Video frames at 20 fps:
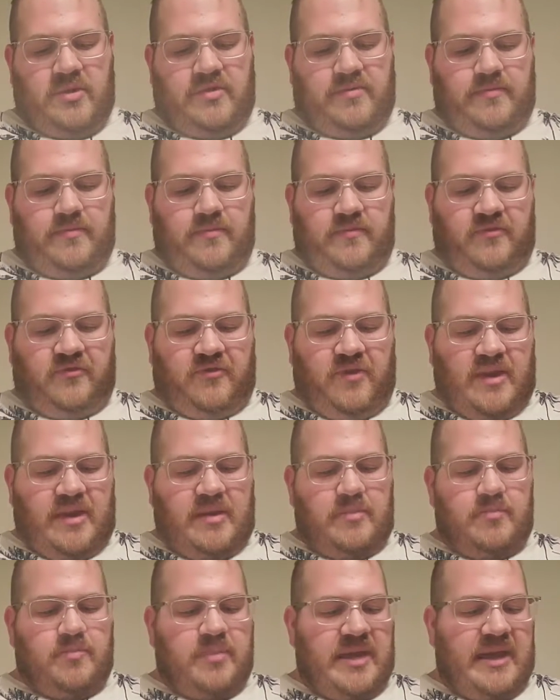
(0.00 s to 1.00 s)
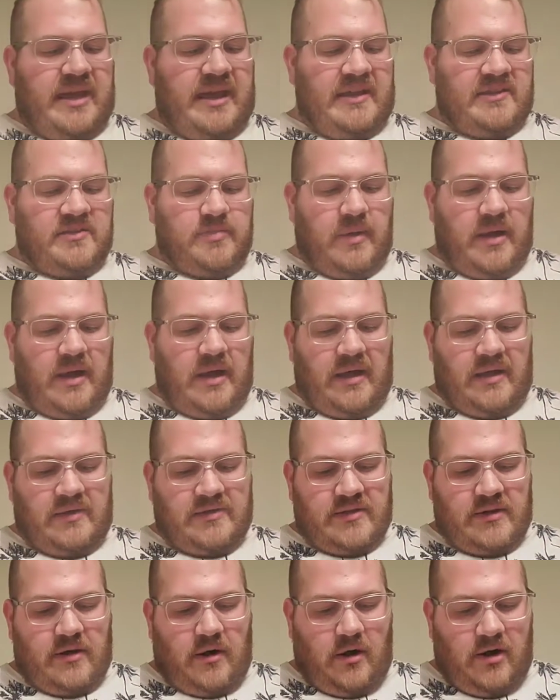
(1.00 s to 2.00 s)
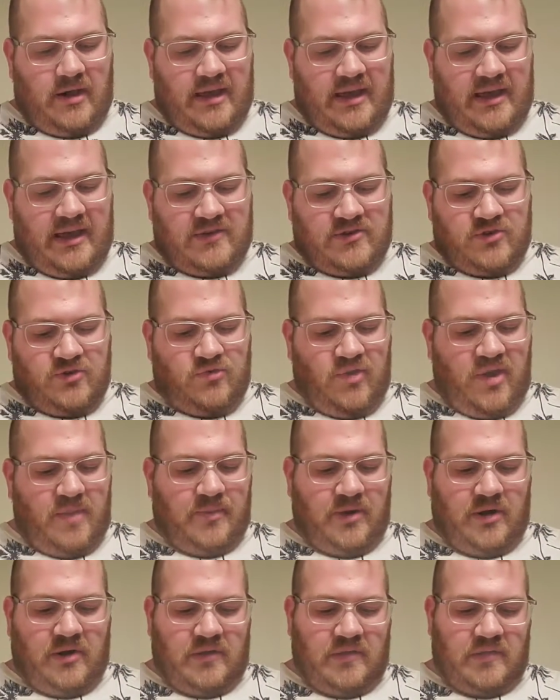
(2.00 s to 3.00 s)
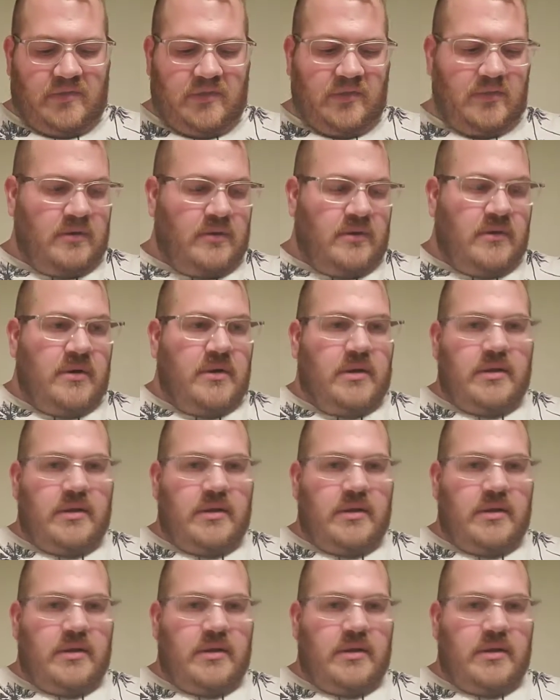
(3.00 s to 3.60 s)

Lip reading: with fucking big ass mods and RDAs and drippers.